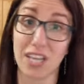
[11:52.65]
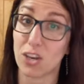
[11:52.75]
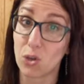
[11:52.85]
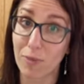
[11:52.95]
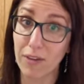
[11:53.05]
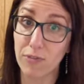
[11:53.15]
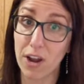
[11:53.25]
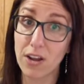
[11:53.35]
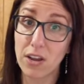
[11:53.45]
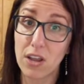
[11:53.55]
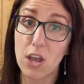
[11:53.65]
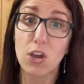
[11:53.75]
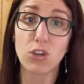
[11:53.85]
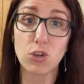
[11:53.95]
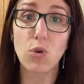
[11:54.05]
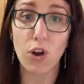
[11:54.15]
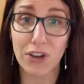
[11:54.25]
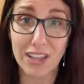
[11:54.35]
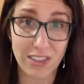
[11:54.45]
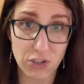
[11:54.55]
And you, my friend, you are
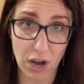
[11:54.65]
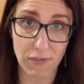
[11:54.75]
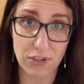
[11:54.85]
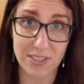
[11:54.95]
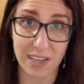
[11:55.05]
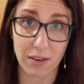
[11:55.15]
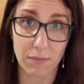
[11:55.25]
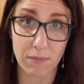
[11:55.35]
in the driver's seat.